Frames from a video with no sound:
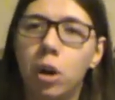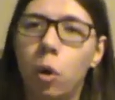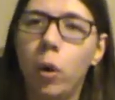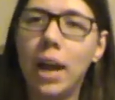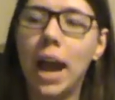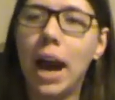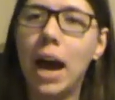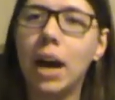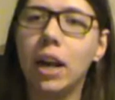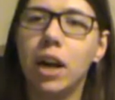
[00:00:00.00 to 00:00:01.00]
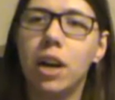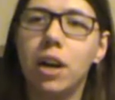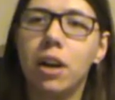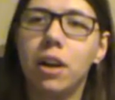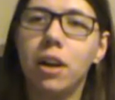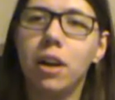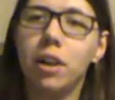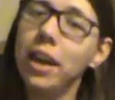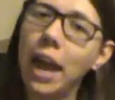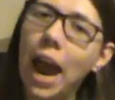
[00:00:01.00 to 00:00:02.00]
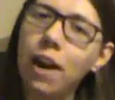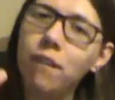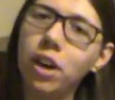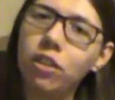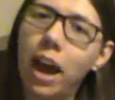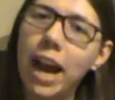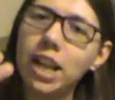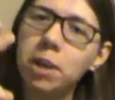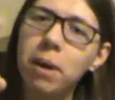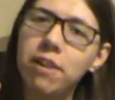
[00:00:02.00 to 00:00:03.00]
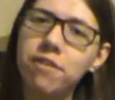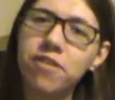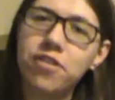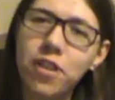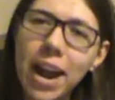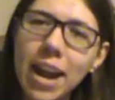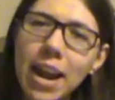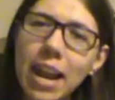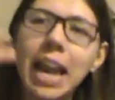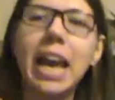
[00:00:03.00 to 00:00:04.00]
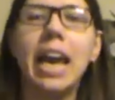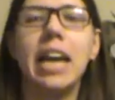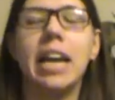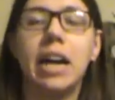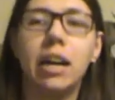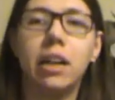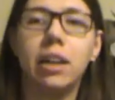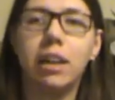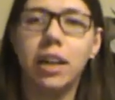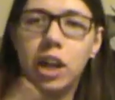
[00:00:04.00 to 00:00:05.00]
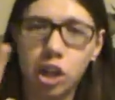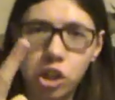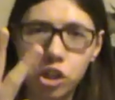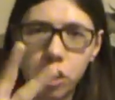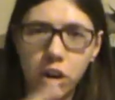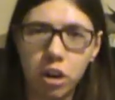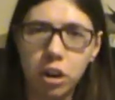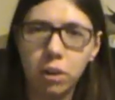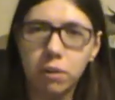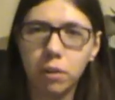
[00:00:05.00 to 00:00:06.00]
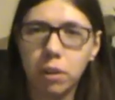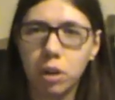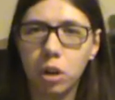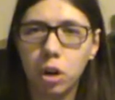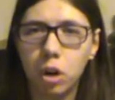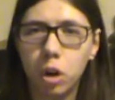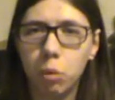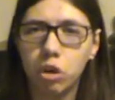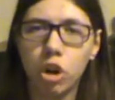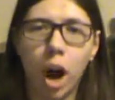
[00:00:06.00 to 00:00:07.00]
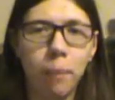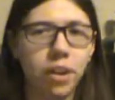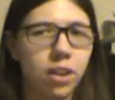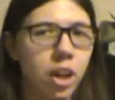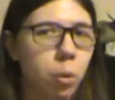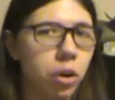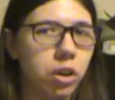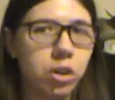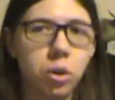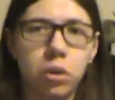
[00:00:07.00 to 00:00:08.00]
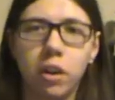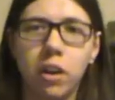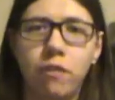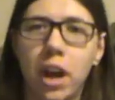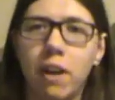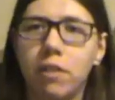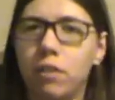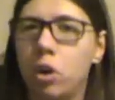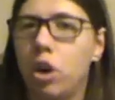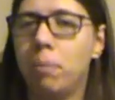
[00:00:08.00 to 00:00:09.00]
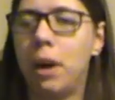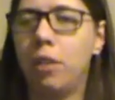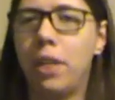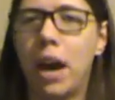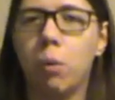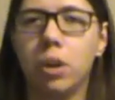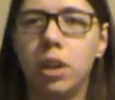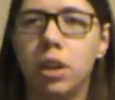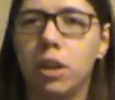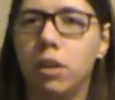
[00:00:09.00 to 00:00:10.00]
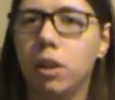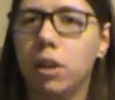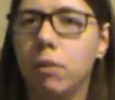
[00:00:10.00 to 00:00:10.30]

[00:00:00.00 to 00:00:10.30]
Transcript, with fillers: we had the advertisement-friendly concern, which obviously was, if you haven't heard about that one, and